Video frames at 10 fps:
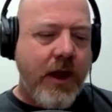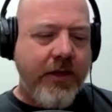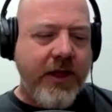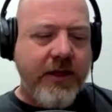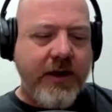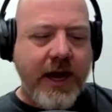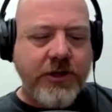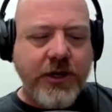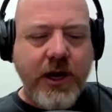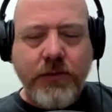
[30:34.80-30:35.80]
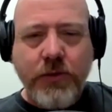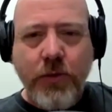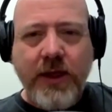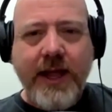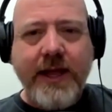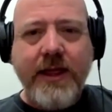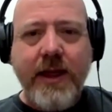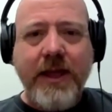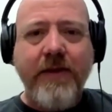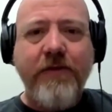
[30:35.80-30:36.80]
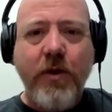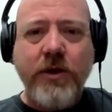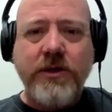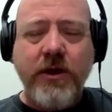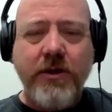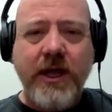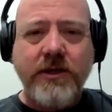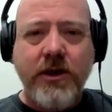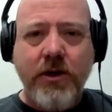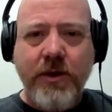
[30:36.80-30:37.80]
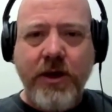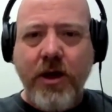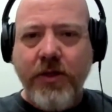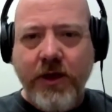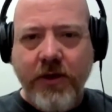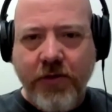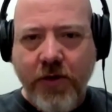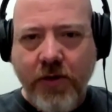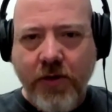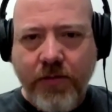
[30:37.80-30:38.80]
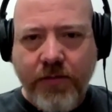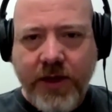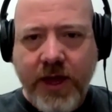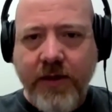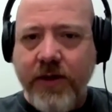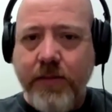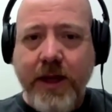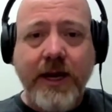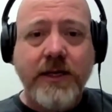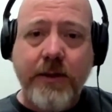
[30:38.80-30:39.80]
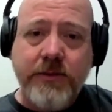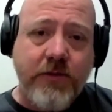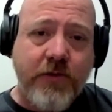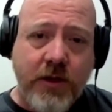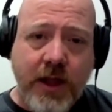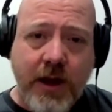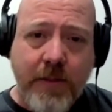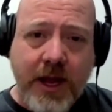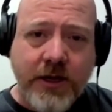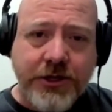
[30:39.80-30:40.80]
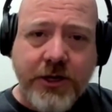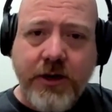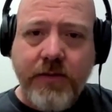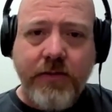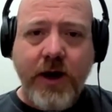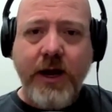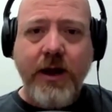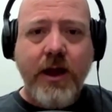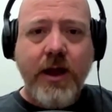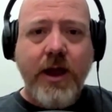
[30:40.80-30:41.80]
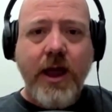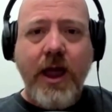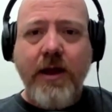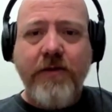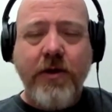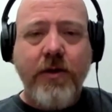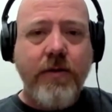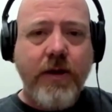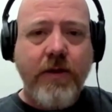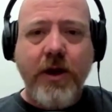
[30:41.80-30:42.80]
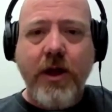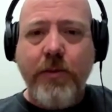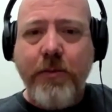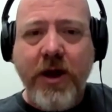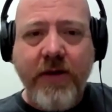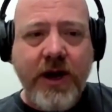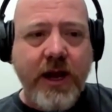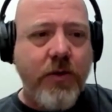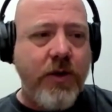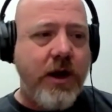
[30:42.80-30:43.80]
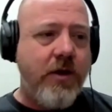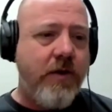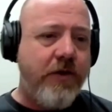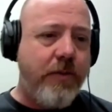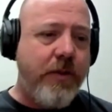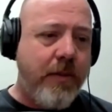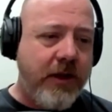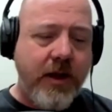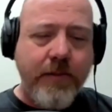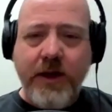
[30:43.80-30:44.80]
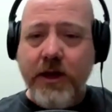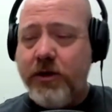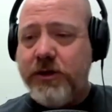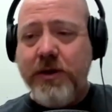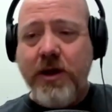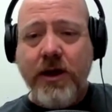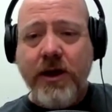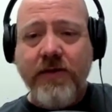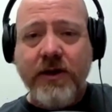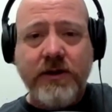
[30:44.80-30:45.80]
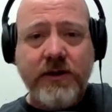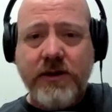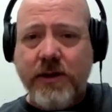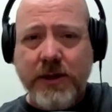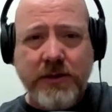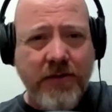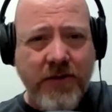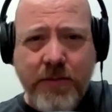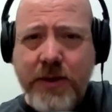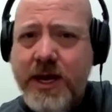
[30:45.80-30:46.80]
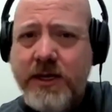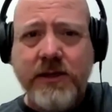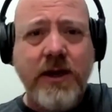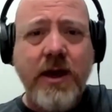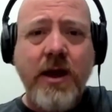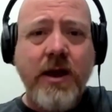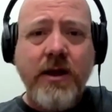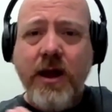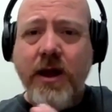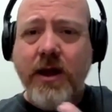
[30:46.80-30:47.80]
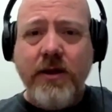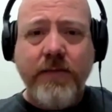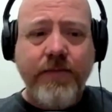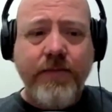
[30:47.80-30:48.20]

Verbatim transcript: I think the danger comes when we let them get focused on things that are beyond the control, even many times the frontline manager, right? And if you're if you're held by private equity or if you're a public company, you know it's beyond even sometimes the VP's uh,